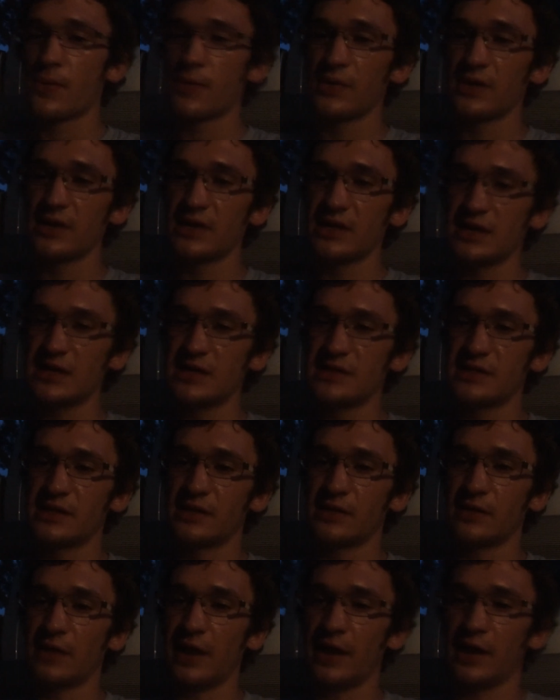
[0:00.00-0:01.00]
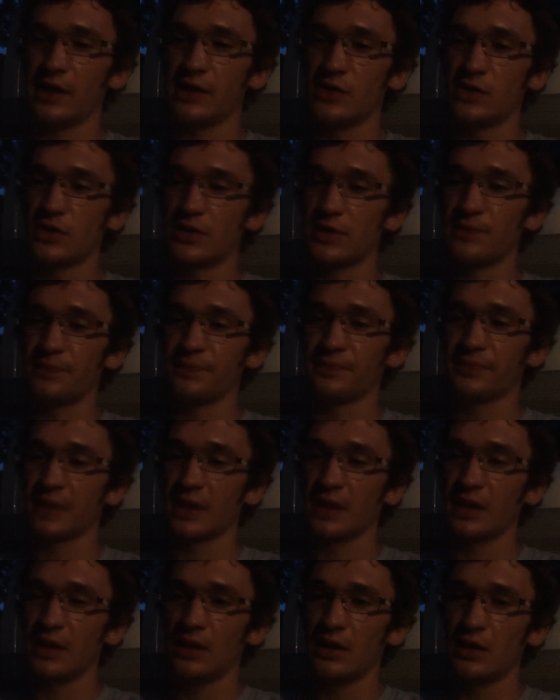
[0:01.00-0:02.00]
Easy to light. You can
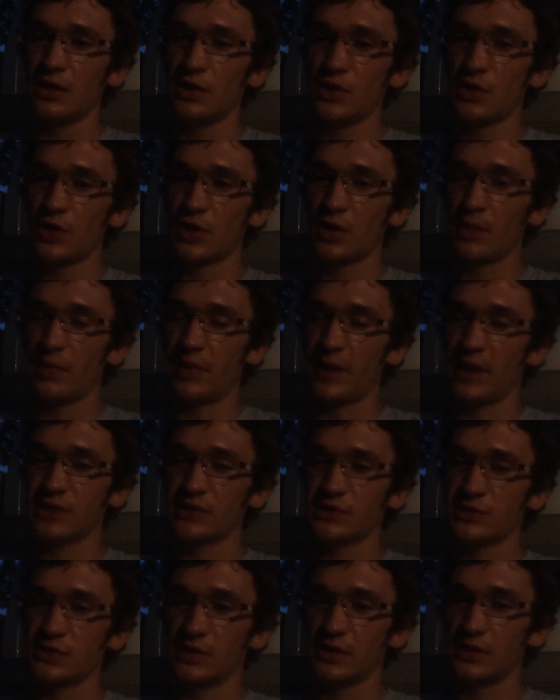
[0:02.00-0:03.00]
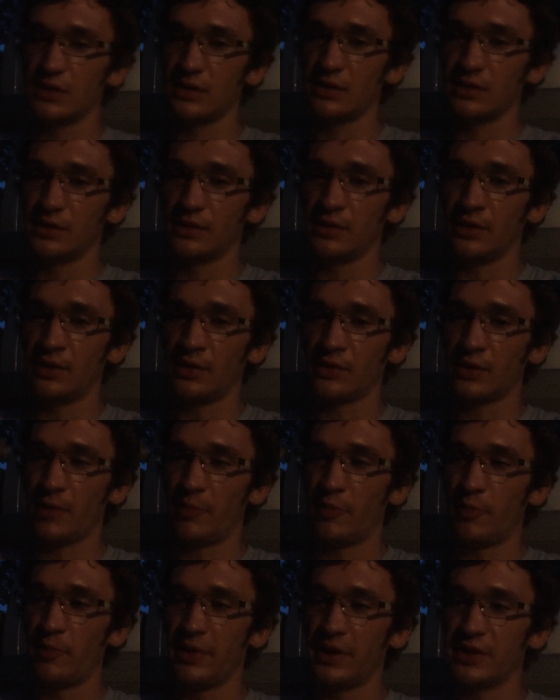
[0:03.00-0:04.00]
come back to it, you know, a
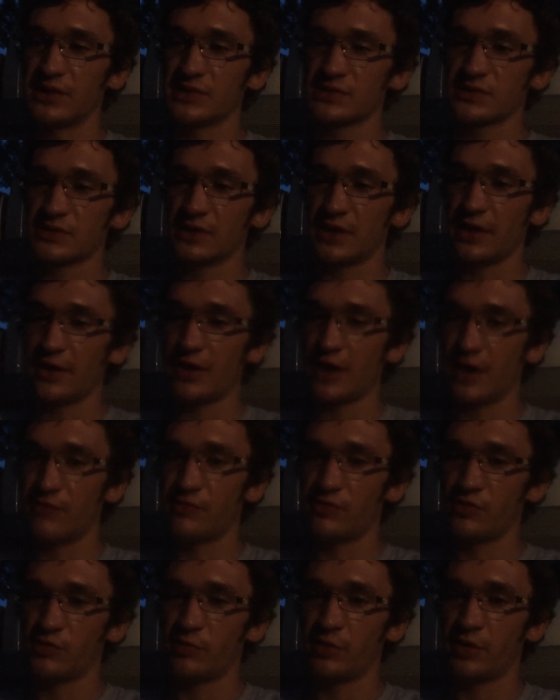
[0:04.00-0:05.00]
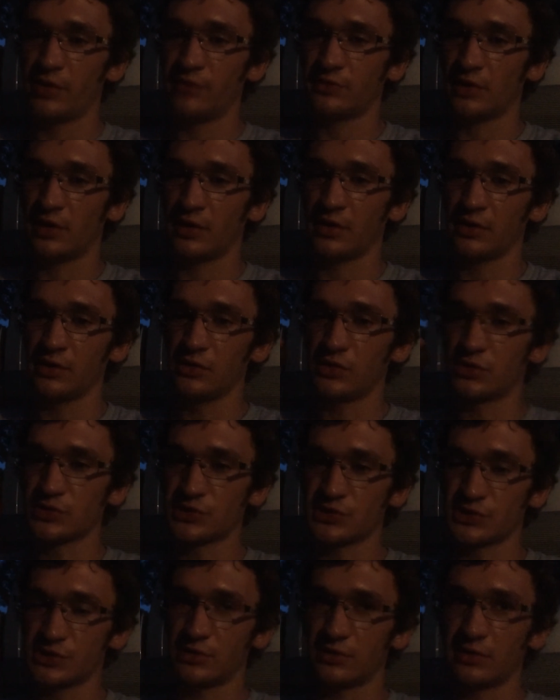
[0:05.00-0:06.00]
couple minutes later after you puffed on it, and you can
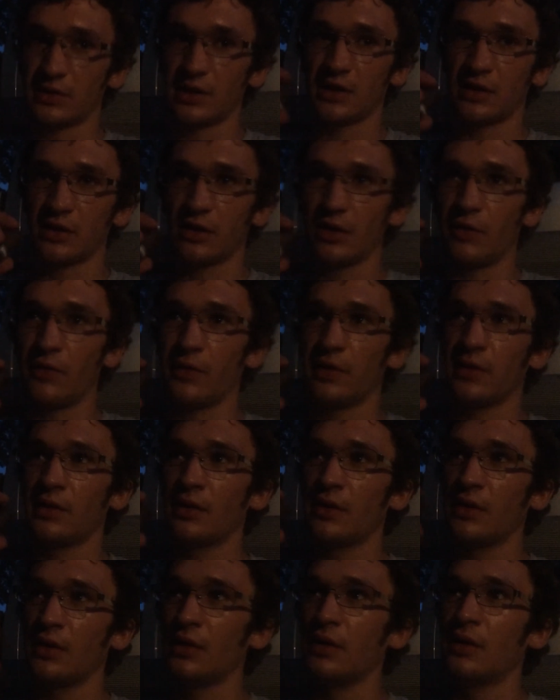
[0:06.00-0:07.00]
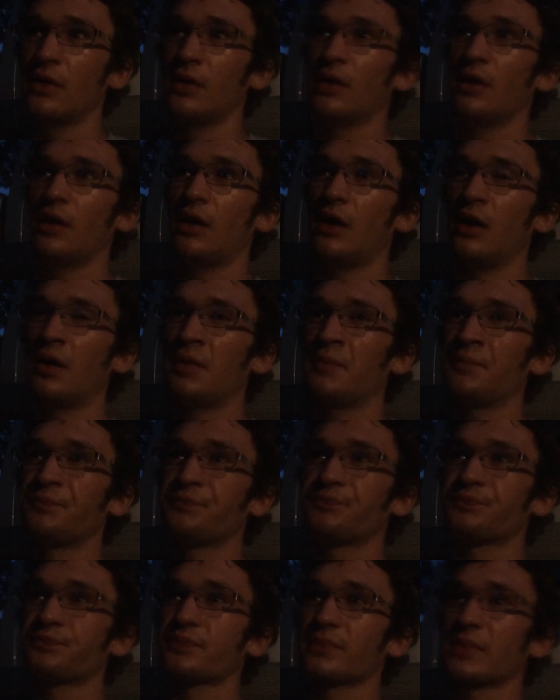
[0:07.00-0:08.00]
still get it going.
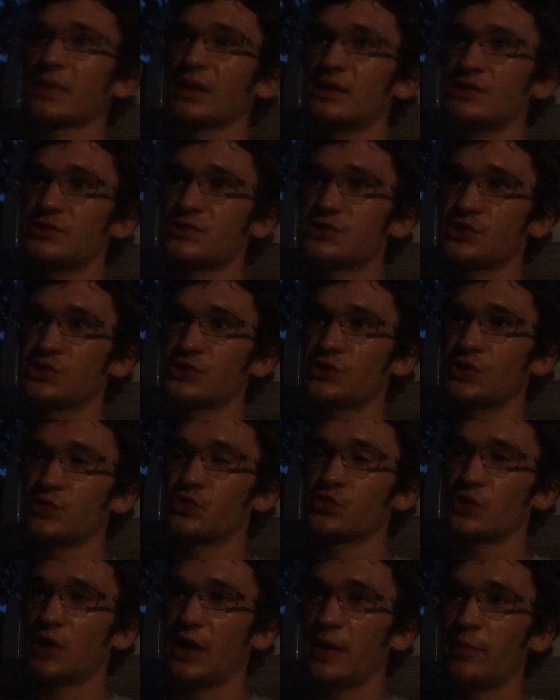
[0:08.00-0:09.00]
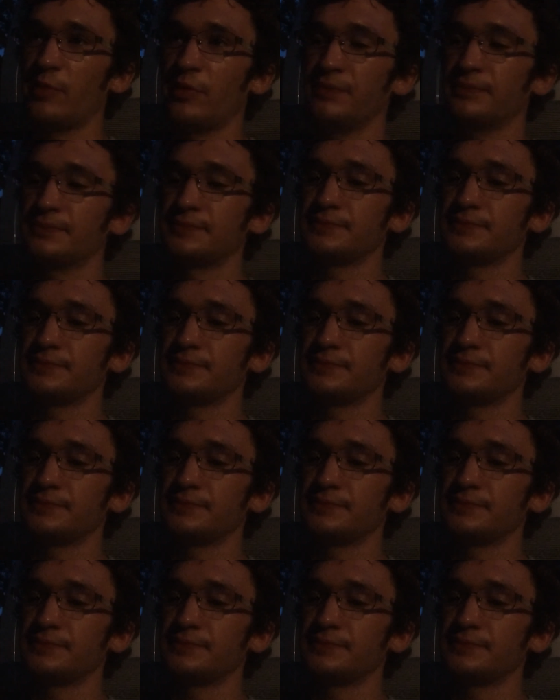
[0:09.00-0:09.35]
It's just so dry, but,